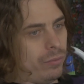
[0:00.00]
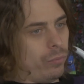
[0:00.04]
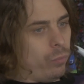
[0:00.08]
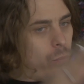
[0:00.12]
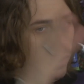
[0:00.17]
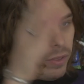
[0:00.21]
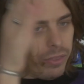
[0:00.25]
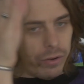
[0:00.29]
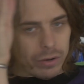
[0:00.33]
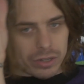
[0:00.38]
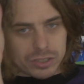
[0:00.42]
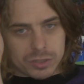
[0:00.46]

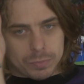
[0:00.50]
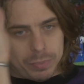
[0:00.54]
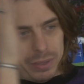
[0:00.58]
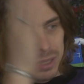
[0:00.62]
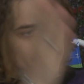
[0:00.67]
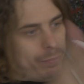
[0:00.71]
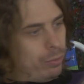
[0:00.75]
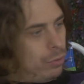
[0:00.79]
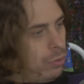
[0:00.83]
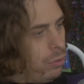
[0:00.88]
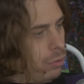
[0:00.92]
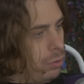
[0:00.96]
Whether it's
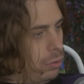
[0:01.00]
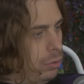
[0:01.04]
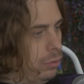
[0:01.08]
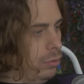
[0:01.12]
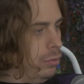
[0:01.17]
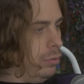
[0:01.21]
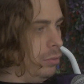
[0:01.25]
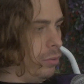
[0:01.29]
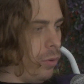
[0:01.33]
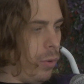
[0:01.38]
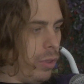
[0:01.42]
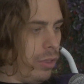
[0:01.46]
people,
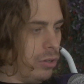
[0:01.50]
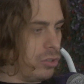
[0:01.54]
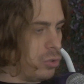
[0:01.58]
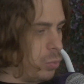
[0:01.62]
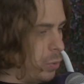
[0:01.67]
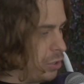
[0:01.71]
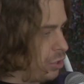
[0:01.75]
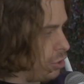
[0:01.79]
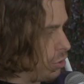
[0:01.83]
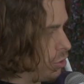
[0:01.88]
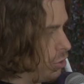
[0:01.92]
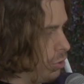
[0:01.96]
whether it's
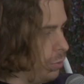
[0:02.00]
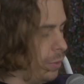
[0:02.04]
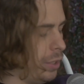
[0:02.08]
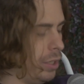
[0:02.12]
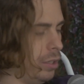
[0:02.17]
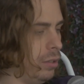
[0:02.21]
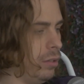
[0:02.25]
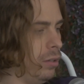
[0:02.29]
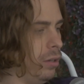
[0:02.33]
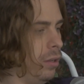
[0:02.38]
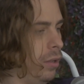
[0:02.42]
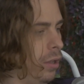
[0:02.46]
what you're
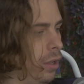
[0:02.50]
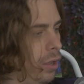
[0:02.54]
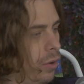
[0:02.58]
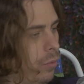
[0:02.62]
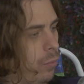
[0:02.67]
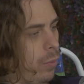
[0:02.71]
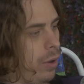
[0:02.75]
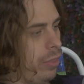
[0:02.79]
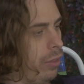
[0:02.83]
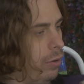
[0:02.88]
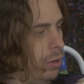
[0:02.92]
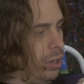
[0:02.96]
doing,
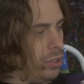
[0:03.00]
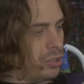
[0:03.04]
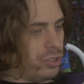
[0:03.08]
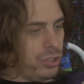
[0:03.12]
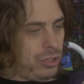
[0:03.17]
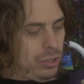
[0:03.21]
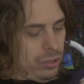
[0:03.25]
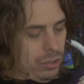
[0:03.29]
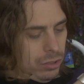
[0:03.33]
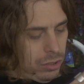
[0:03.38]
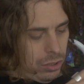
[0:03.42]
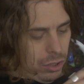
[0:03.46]
whether it's
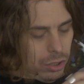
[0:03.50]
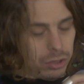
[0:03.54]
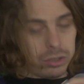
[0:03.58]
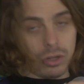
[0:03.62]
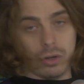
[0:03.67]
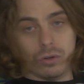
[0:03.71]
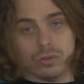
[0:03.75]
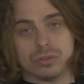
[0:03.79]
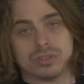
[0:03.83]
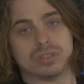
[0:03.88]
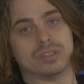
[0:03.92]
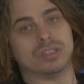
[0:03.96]
your
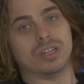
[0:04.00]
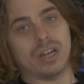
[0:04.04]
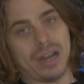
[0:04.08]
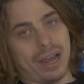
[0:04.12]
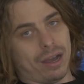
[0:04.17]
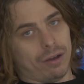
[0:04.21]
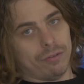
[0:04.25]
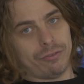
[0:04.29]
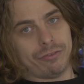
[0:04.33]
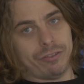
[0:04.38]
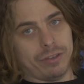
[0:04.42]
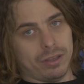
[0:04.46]
clothes and your
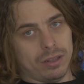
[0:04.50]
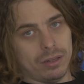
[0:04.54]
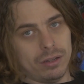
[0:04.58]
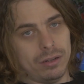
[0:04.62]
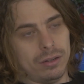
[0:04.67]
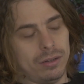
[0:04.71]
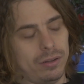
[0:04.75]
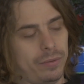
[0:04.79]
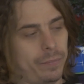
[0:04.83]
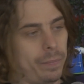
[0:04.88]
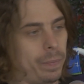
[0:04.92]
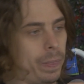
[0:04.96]
outfit,
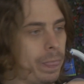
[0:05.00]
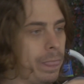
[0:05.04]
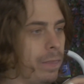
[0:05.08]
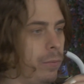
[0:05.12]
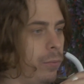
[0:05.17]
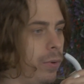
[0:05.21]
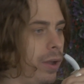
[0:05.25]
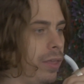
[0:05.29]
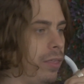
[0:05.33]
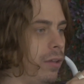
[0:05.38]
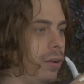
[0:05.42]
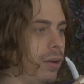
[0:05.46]

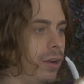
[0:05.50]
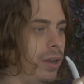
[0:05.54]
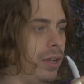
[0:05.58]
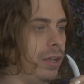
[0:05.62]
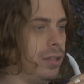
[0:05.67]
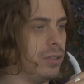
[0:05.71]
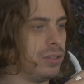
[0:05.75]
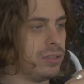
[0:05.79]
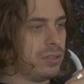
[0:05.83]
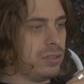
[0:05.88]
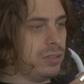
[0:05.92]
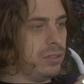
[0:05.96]
whether
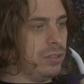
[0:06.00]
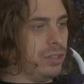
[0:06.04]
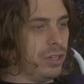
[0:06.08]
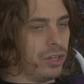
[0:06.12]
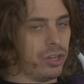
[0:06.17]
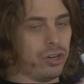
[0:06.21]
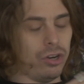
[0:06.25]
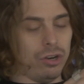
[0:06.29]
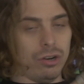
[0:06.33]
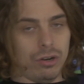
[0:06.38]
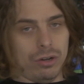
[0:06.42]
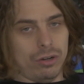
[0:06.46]
it's your
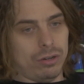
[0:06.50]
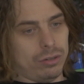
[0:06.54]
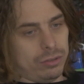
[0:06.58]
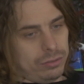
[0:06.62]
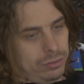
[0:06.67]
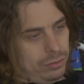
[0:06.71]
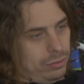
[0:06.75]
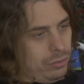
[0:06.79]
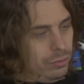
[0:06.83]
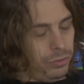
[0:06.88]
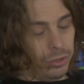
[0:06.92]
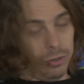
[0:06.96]

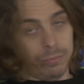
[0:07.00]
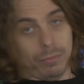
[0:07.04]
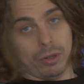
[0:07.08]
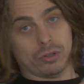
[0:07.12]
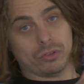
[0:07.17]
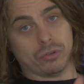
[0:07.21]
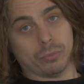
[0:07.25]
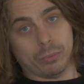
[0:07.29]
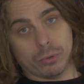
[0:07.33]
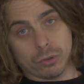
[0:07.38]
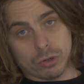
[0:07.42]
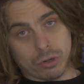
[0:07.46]
girl, your
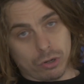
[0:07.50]
multiple